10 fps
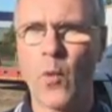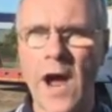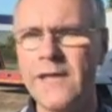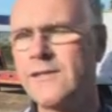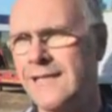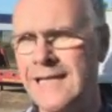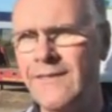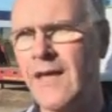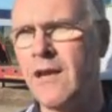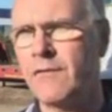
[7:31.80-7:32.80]
ways to
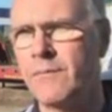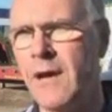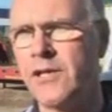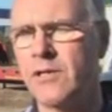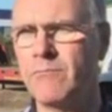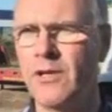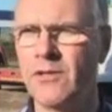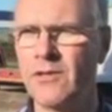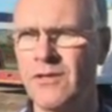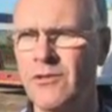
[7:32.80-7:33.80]
get that information, but
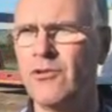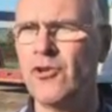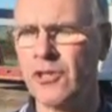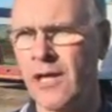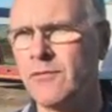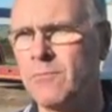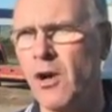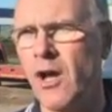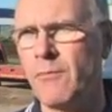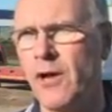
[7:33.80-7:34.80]
you usually have to
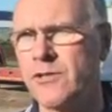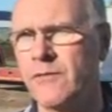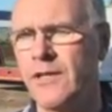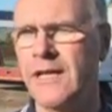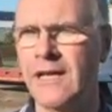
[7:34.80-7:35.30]
buy most of it,